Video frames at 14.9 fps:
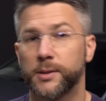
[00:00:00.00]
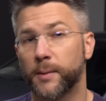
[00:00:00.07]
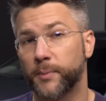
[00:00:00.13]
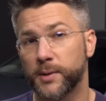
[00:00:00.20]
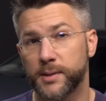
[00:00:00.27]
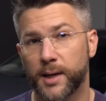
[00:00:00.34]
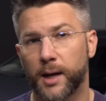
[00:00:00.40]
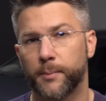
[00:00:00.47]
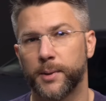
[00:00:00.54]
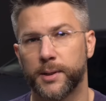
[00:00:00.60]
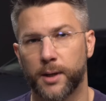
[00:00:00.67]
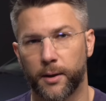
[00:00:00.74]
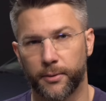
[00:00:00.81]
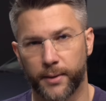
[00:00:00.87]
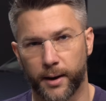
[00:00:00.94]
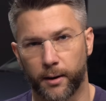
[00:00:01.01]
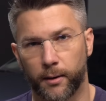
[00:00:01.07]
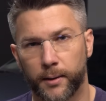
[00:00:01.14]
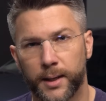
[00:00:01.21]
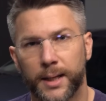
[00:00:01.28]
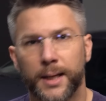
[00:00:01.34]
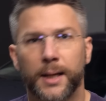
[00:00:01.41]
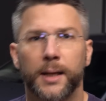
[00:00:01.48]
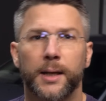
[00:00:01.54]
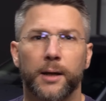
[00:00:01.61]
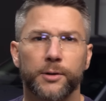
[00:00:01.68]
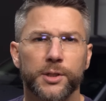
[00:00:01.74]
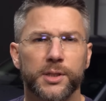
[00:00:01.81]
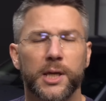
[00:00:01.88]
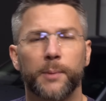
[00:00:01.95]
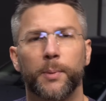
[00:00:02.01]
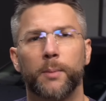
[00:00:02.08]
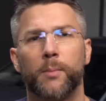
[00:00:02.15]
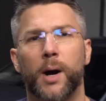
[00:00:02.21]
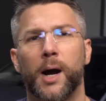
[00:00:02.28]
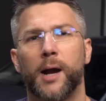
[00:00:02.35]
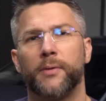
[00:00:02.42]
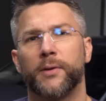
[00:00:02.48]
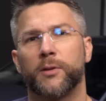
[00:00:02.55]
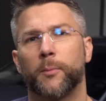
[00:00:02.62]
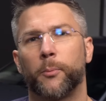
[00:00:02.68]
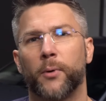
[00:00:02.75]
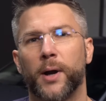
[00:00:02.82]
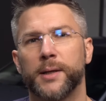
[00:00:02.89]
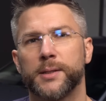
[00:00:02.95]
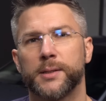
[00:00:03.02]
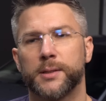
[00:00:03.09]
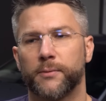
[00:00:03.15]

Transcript: something's got to be done there. Now just keep in mind that the prices